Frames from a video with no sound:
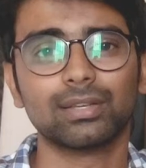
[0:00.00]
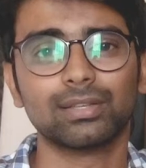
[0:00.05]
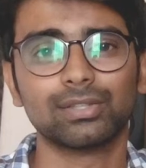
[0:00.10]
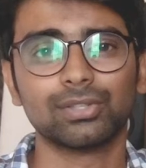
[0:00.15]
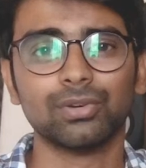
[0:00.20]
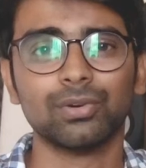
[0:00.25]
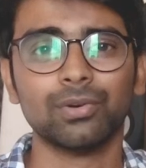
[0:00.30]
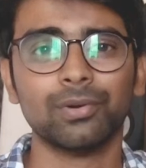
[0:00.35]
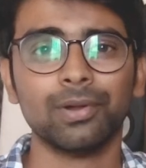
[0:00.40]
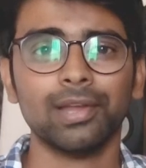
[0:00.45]

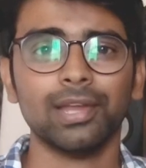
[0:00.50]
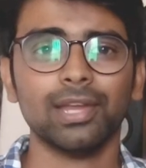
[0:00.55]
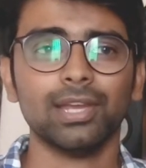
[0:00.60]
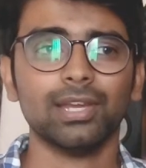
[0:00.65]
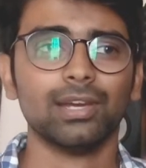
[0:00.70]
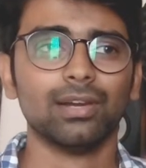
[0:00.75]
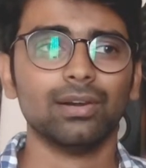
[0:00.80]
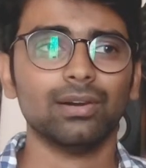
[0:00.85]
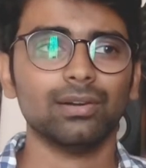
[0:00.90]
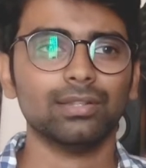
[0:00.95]
So
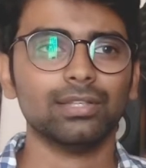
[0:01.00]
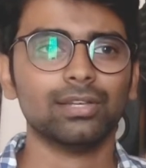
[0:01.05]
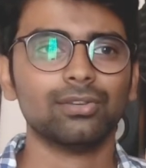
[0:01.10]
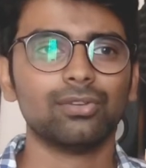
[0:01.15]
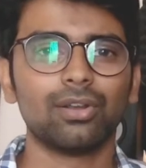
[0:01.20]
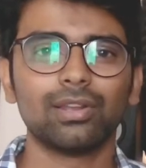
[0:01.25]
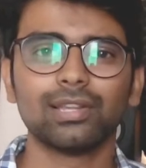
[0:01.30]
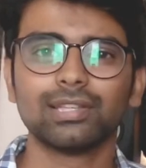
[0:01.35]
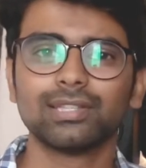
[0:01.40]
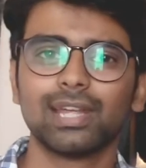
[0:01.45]
the
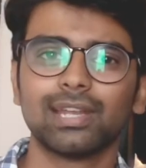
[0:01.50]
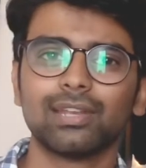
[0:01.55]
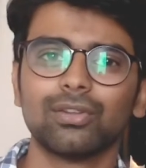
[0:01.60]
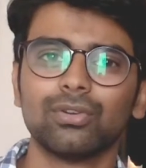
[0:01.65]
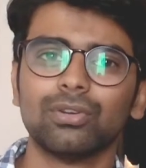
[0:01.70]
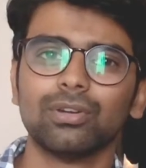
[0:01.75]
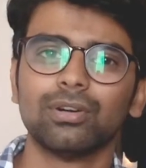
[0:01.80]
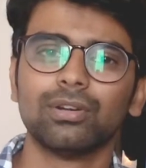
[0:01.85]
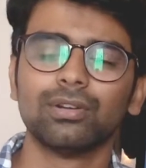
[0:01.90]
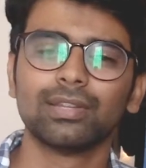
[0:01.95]
knowledge that you
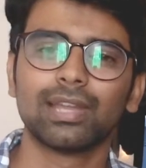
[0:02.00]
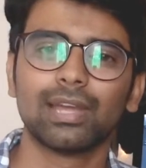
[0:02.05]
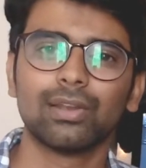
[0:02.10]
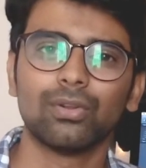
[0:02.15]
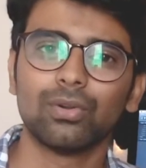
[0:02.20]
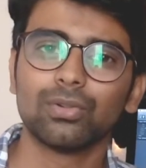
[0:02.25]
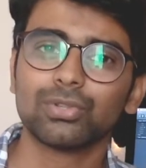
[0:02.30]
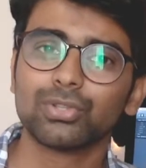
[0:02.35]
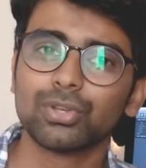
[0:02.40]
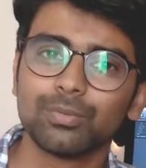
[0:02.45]
learn can
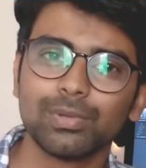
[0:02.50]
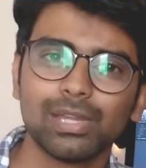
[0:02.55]
also